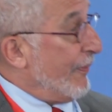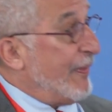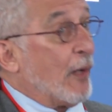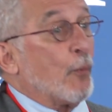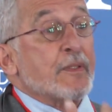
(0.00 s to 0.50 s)

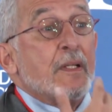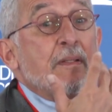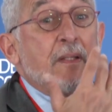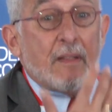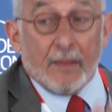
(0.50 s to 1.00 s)
There was a
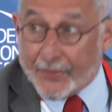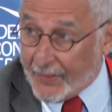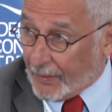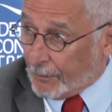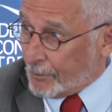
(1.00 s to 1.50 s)
deal
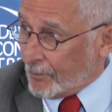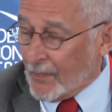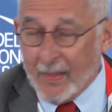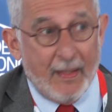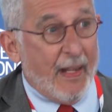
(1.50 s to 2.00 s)
there,
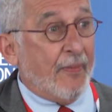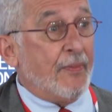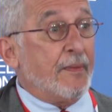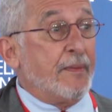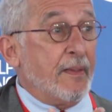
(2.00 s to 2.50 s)
and
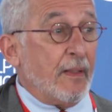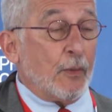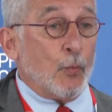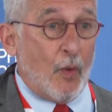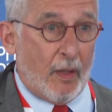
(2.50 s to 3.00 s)
the
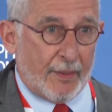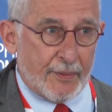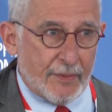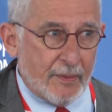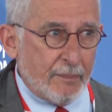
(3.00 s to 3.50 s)
deal
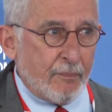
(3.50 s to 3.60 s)
was,